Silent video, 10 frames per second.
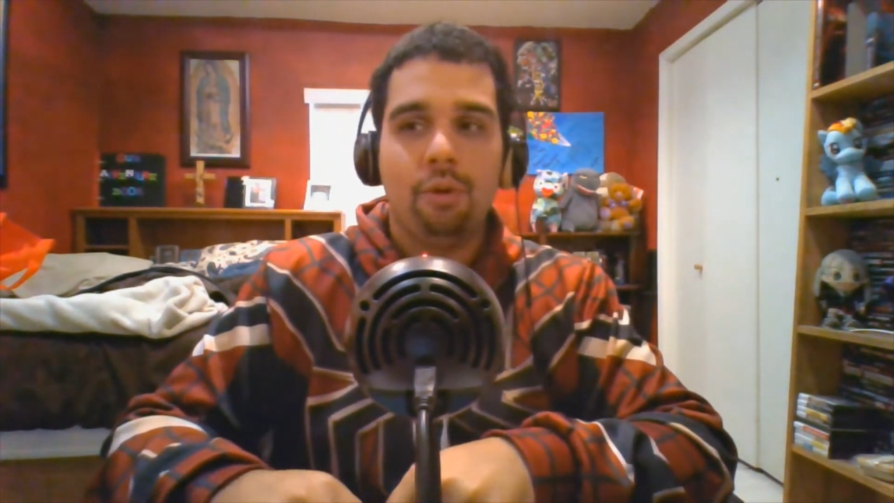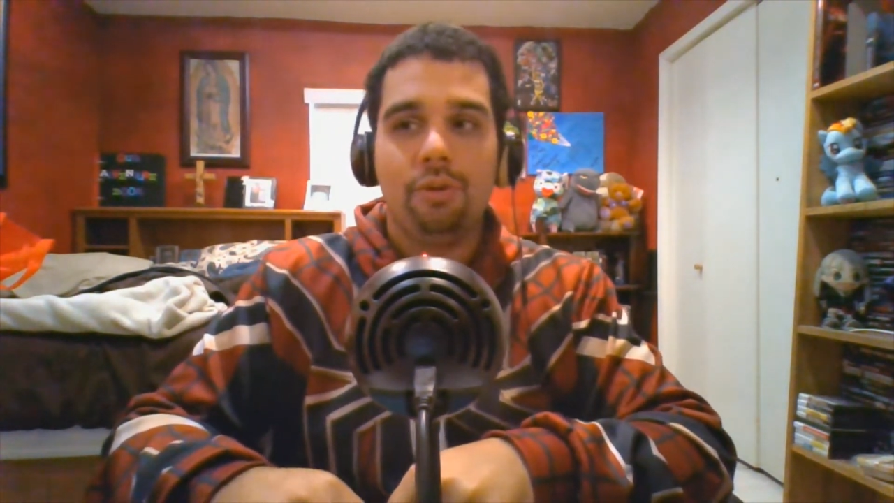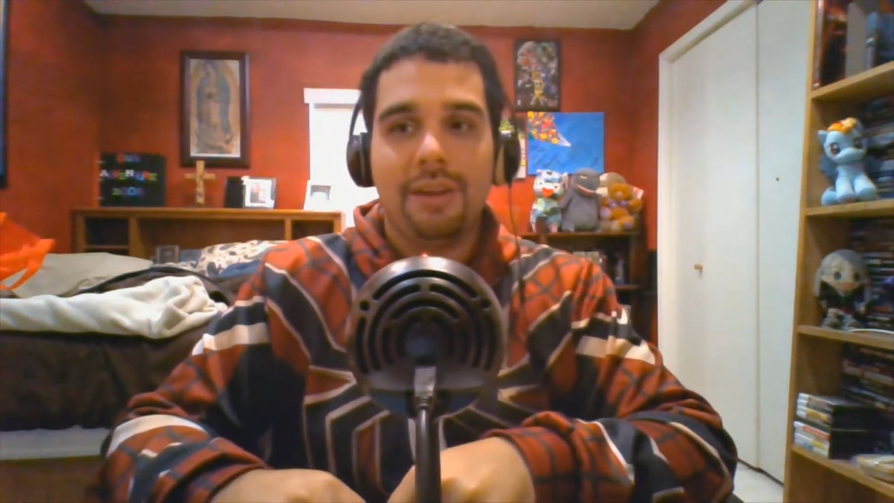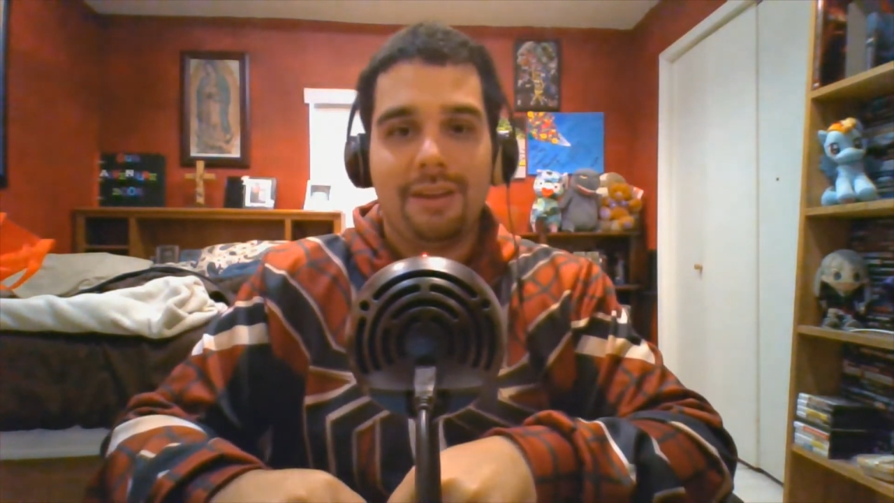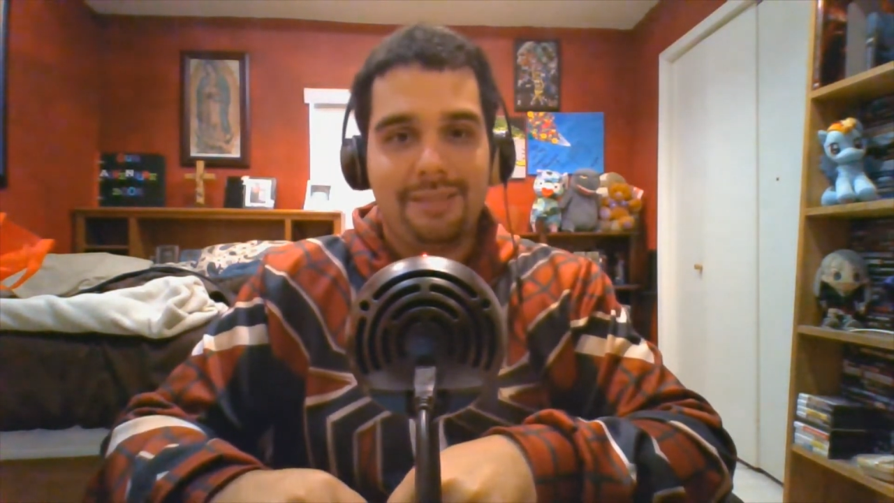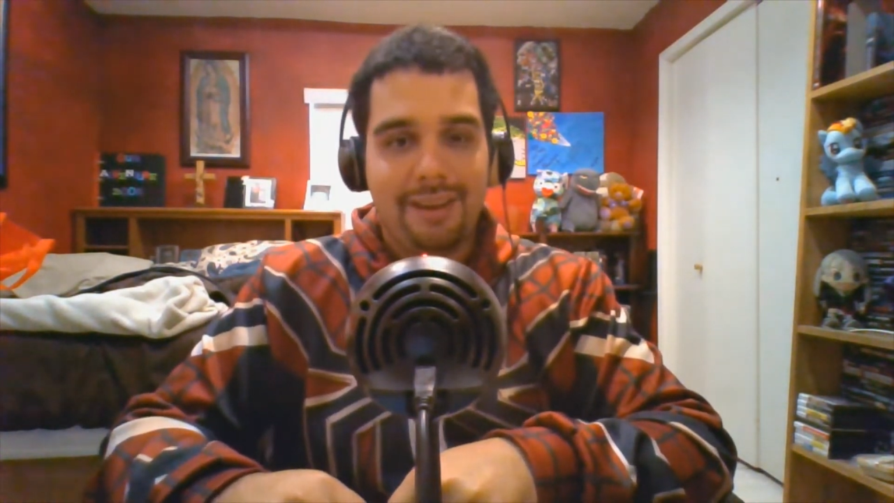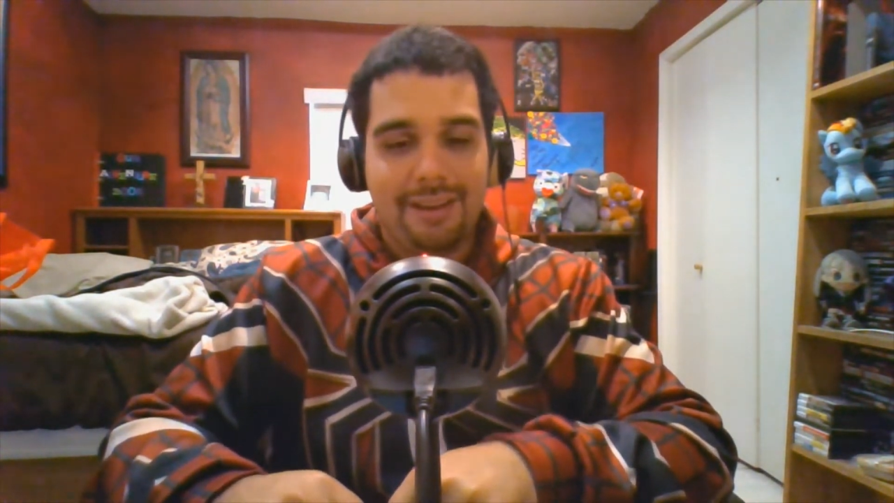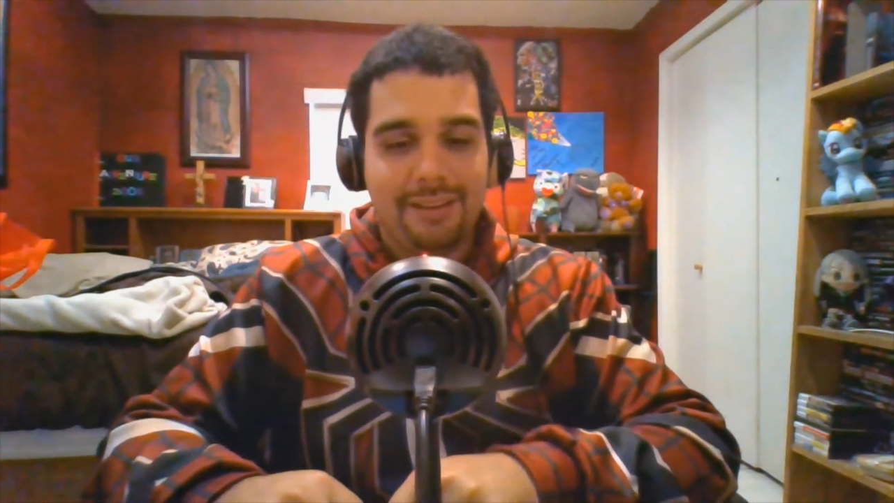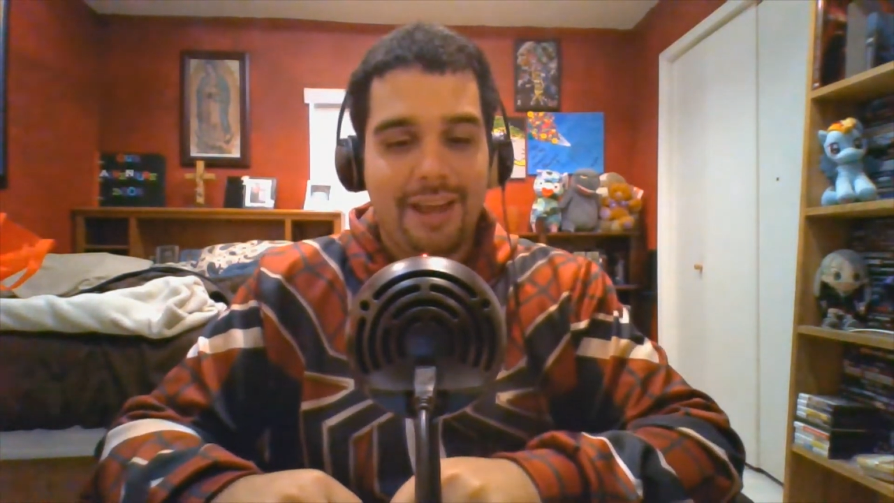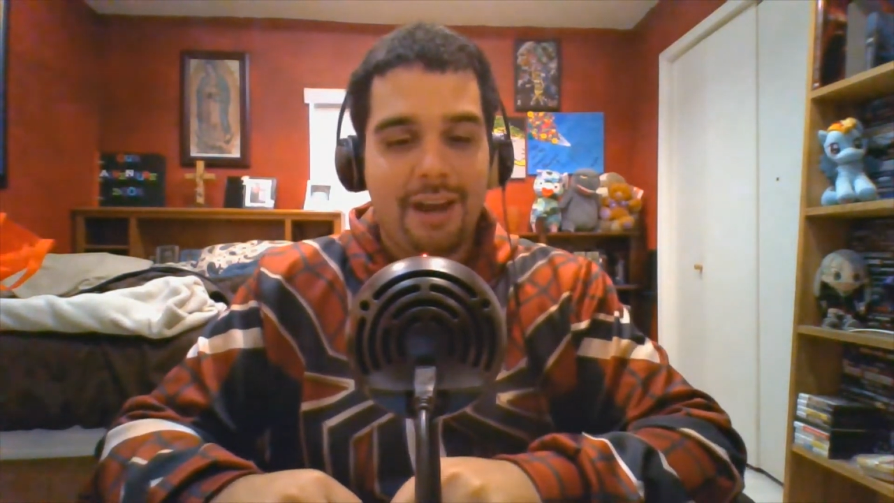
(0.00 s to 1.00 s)
who's getting
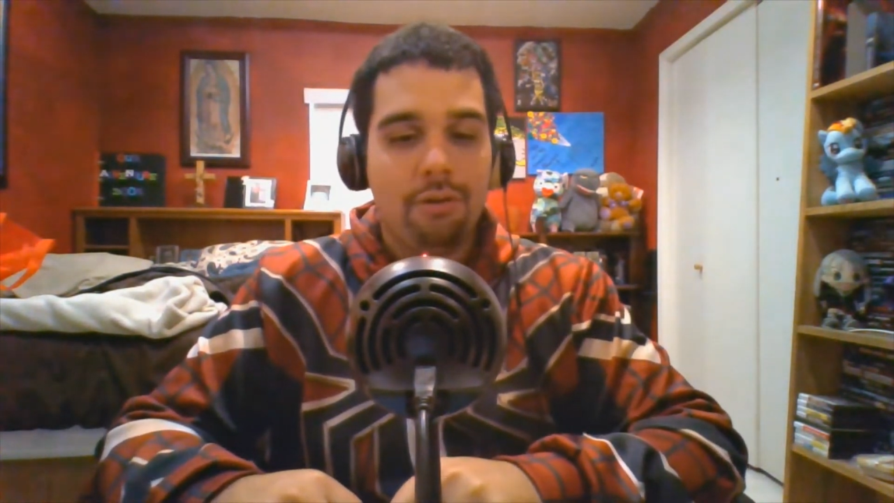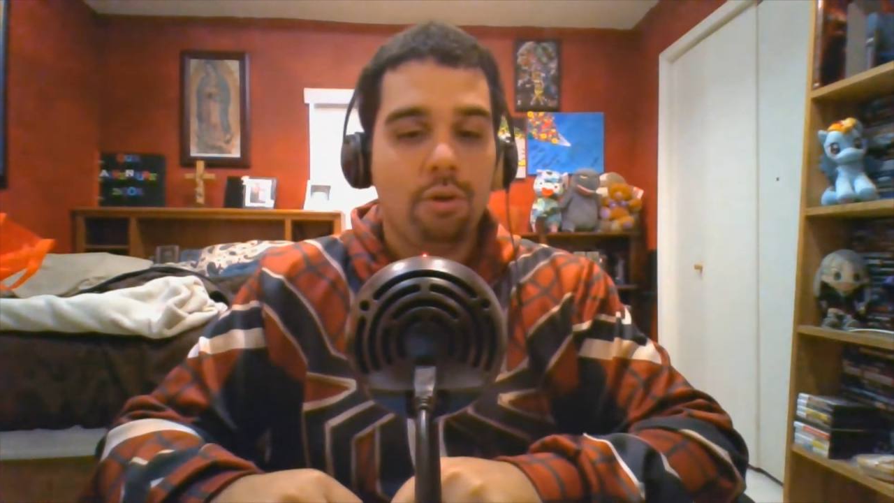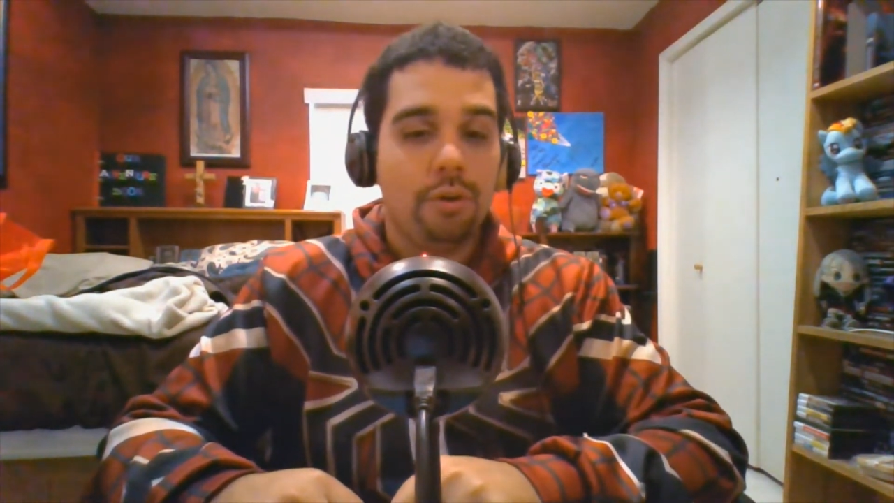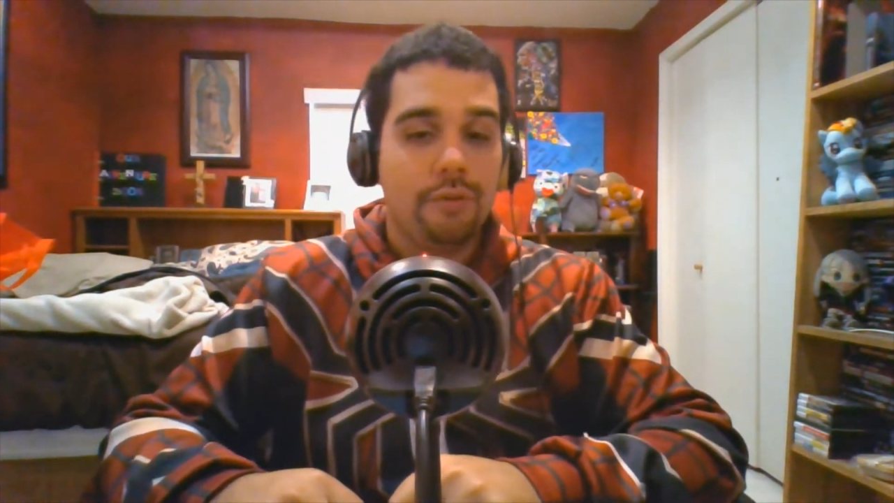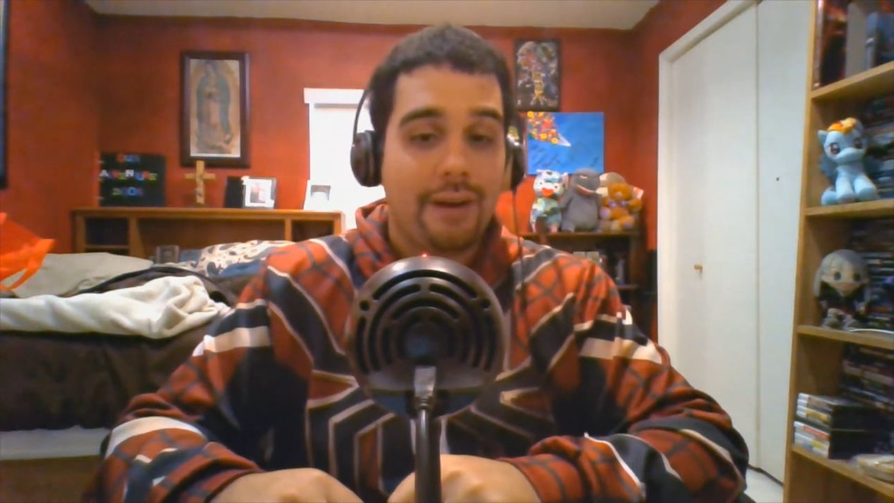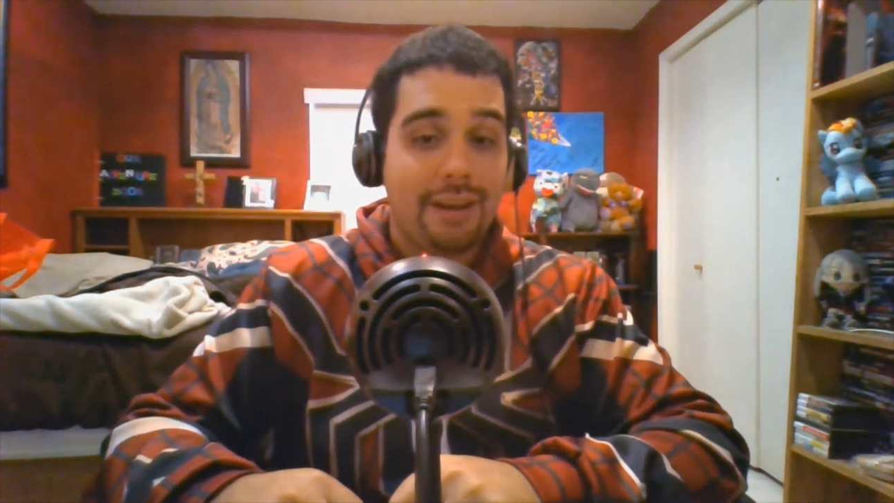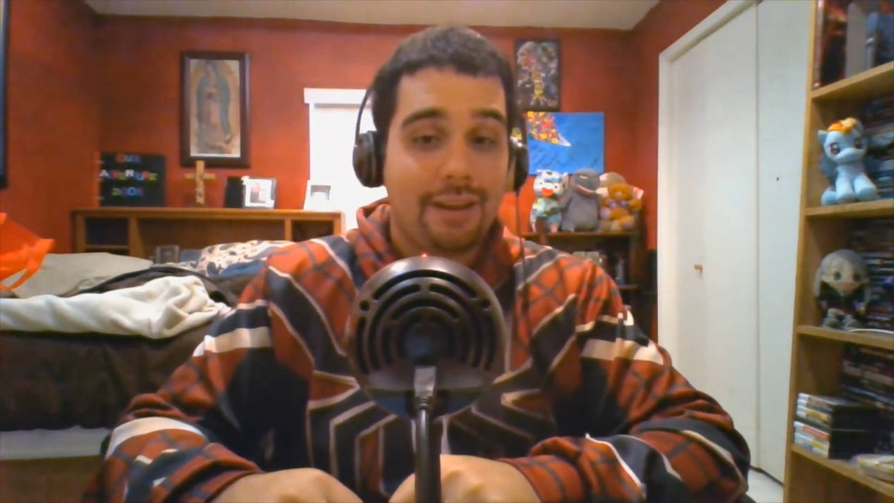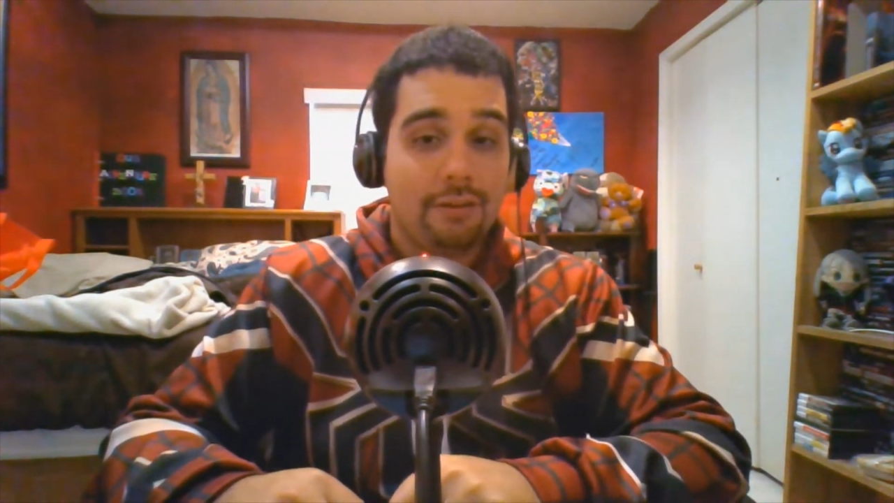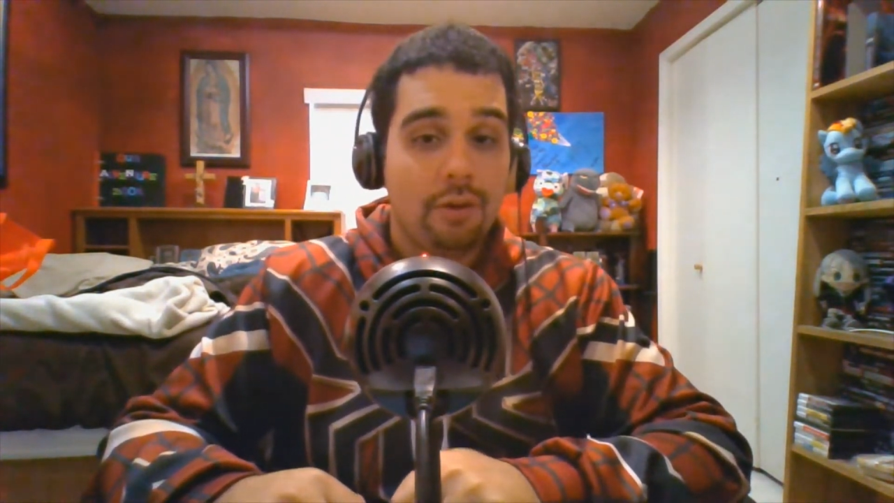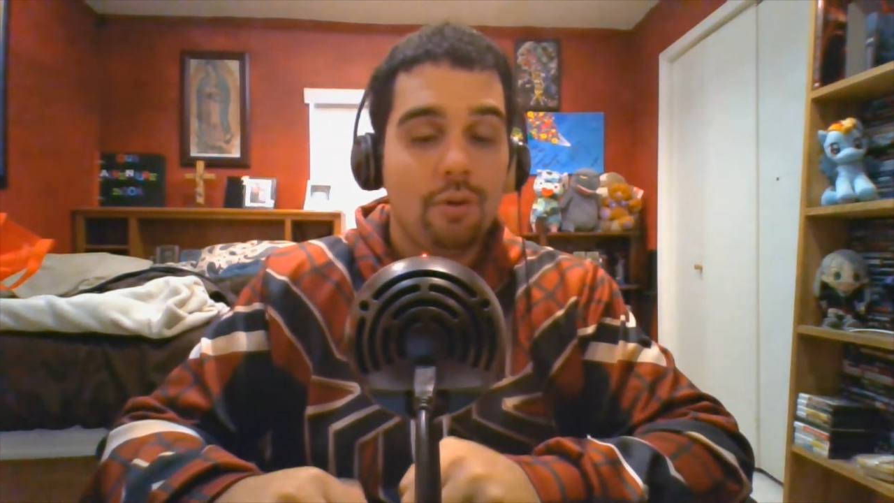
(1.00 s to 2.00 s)
taken down, who's fighting
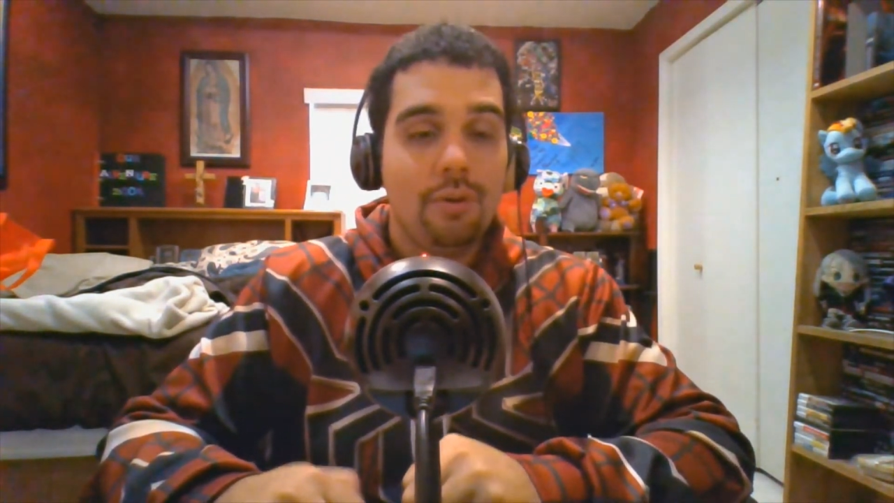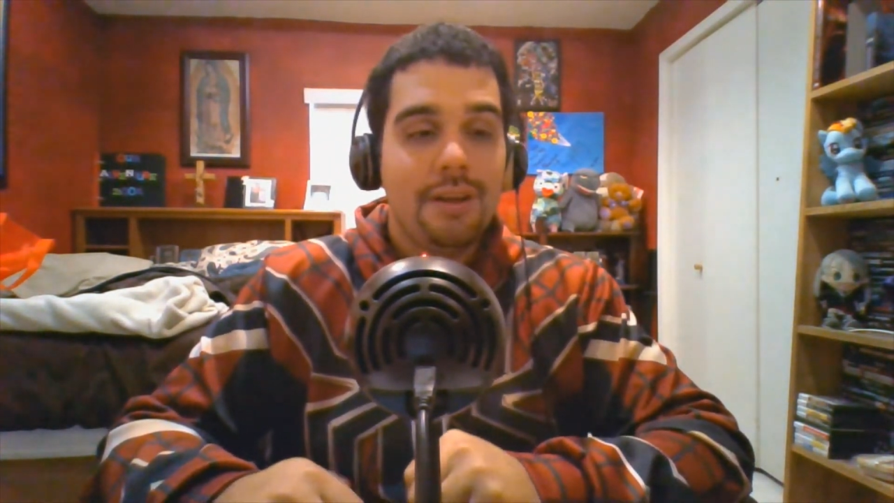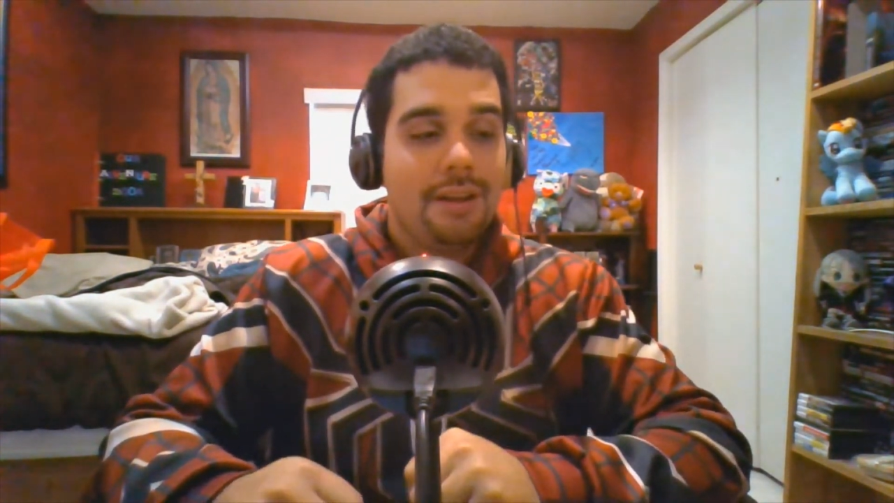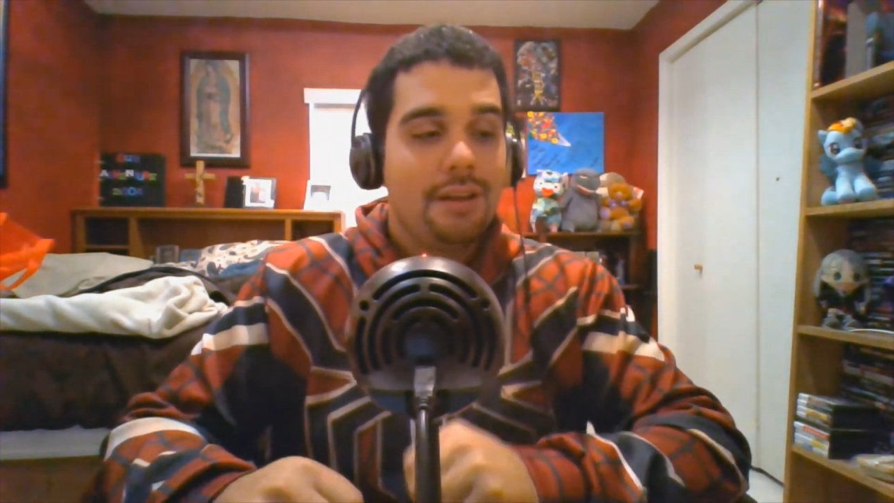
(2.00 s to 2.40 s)
against who.